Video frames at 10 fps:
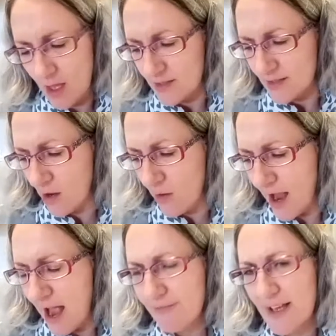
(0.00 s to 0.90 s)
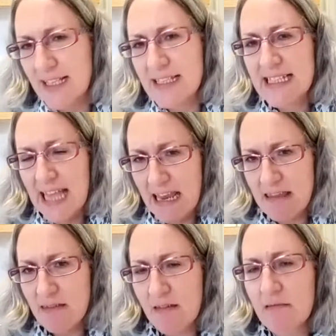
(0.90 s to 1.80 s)
So I have a
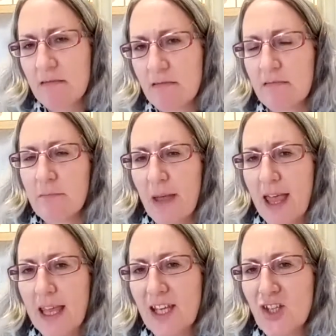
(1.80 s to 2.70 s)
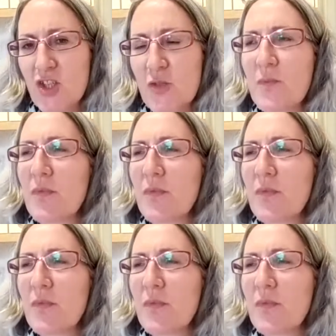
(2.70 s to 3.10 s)
Sather page,